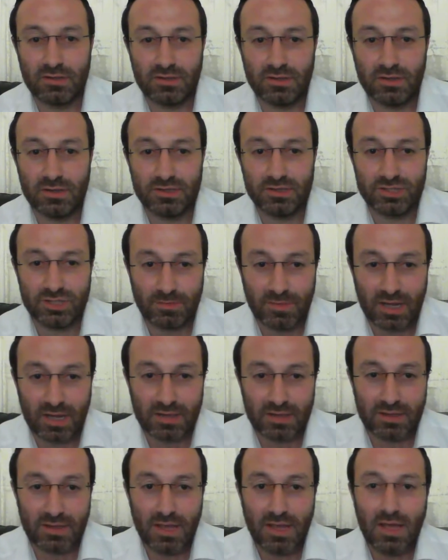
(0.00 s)

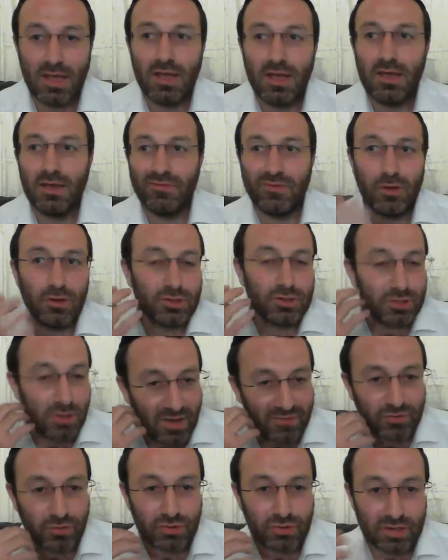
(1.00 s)
Shabbat, we also
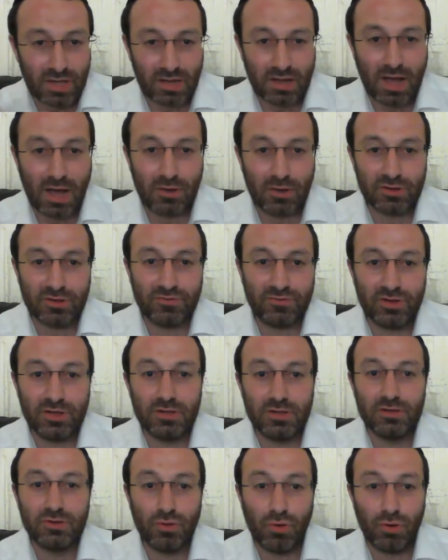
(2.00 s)
have to take out a
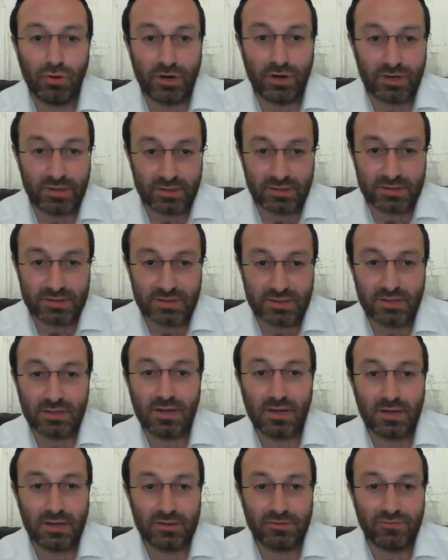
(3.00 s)
real Torah in the
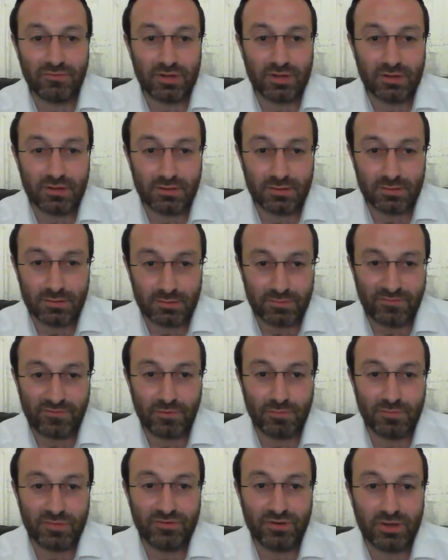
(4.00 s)
synagogue and read
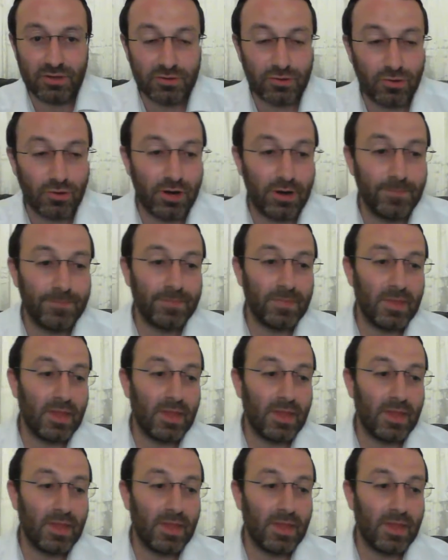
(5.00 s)
from the real Torah.